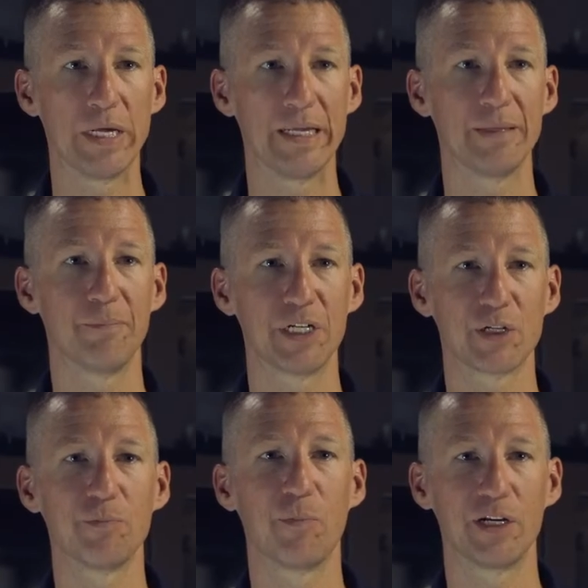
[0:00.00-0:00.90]
we can get much
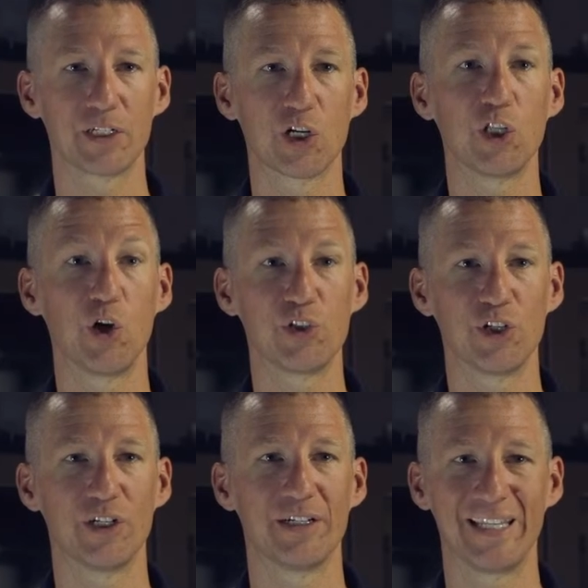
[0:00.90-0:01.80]

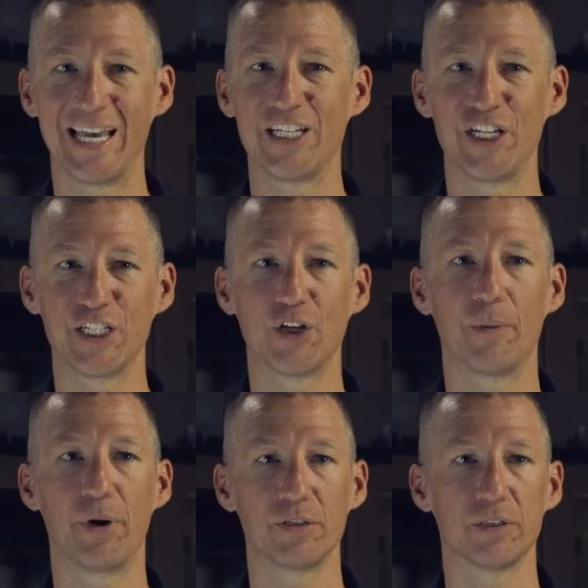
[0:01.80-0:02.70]
closer to that
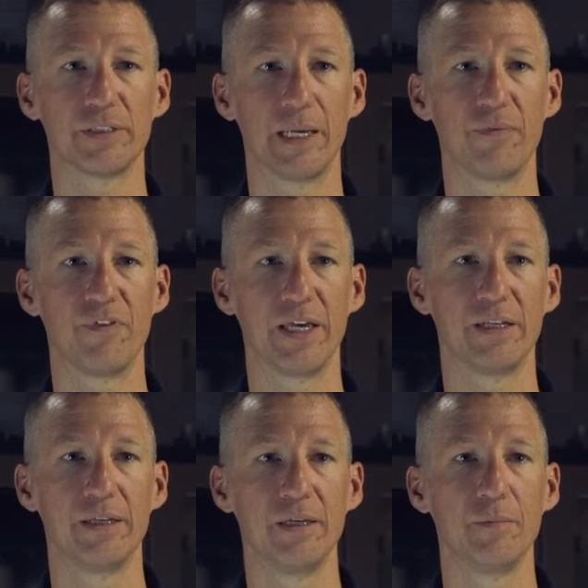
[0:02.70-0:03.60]
jigsaw puzzle type fit
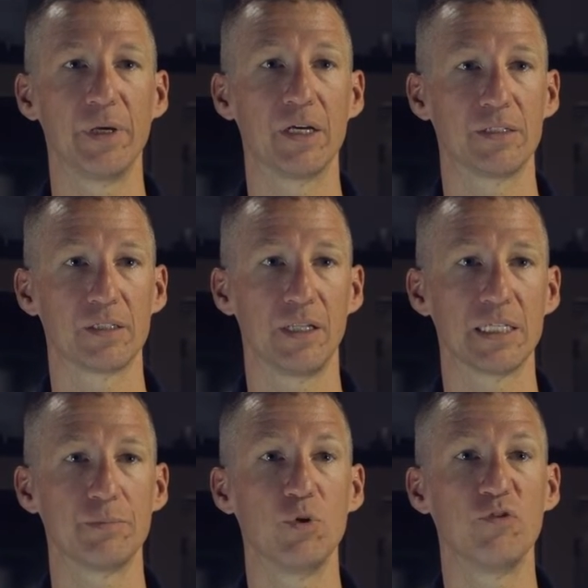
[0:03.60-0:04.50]
because there's
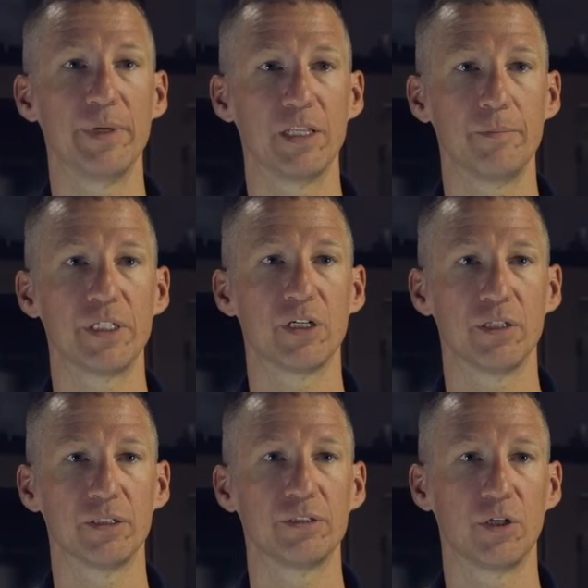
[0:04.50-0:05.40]
less movement of the
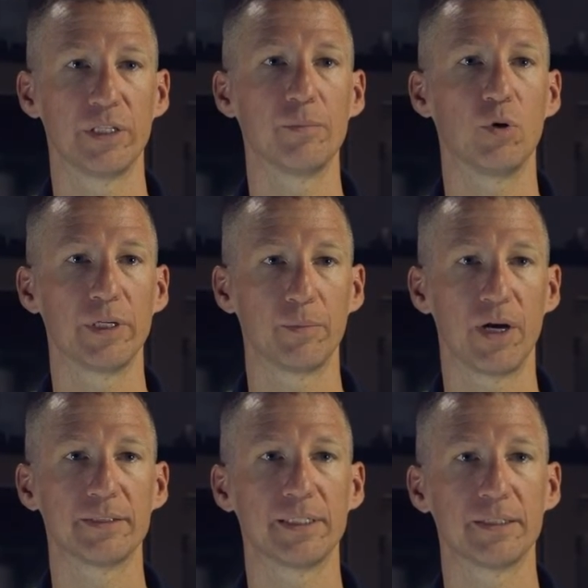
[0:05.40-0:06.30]
material during the molding
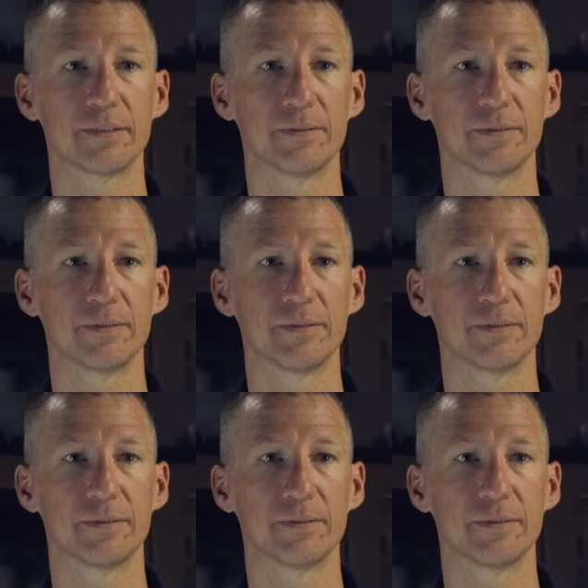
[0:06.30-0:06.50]
process.